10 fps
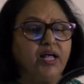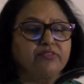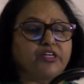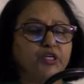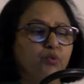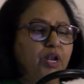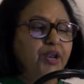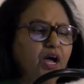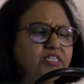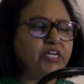that you will
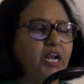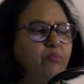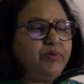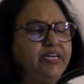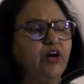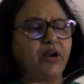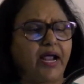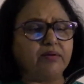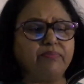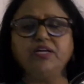not kill me or
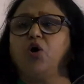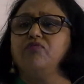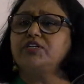hand me over